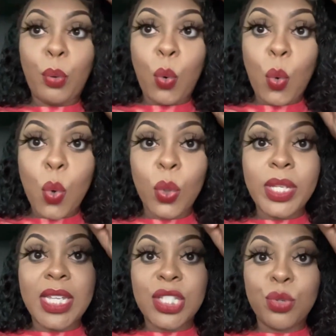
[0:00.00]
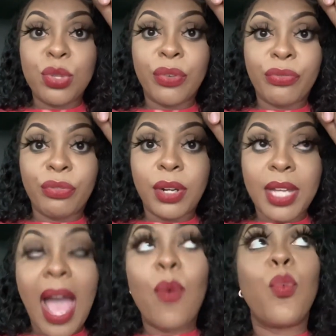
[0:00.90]
pull it to the
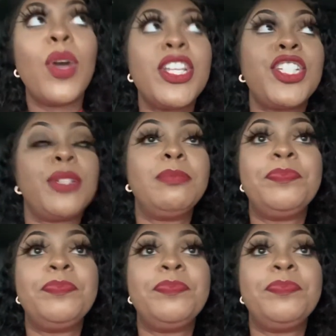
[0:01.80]
front. I wish